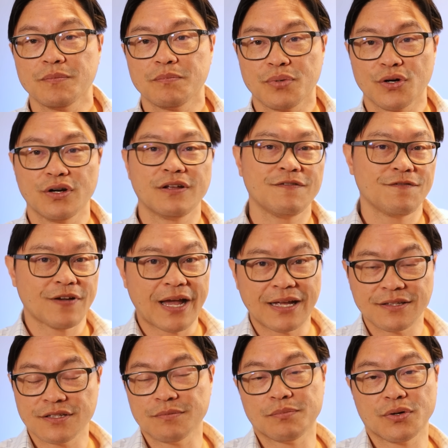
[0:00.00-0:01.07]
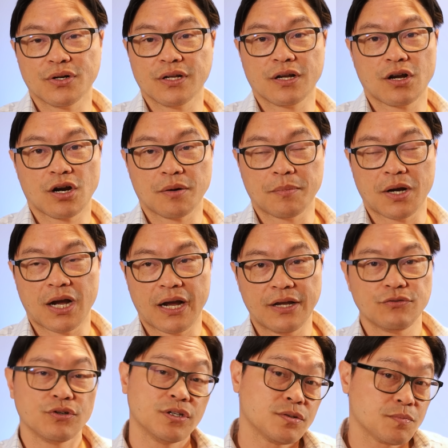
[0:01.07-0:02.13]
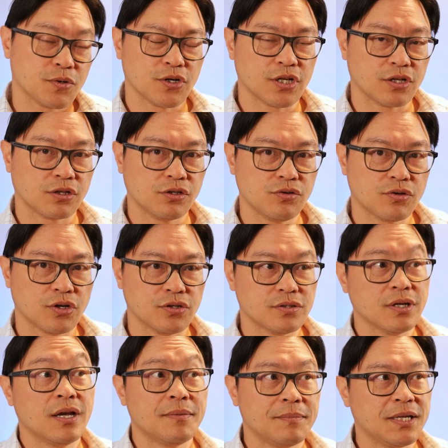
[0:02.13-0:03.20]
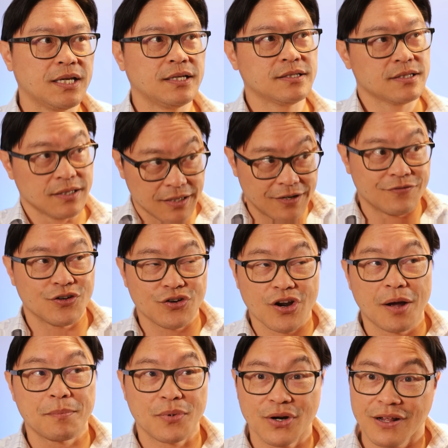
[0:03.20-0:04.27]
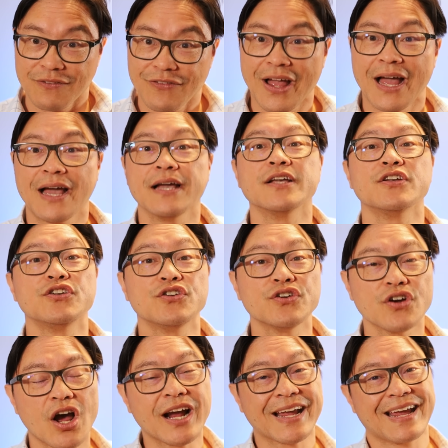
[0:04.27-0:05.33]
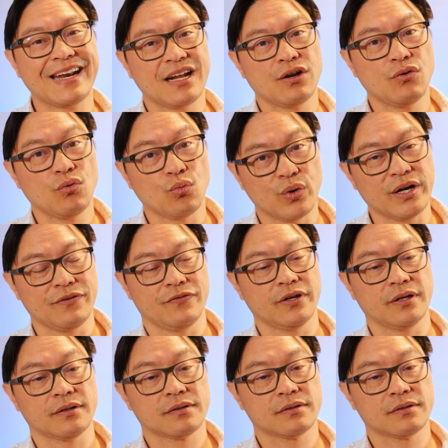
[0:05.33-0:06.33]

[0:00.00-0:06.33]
from burning fat to burning carbohydrates, burning glucose, means if you're not burning fat, you're not getting rid of it.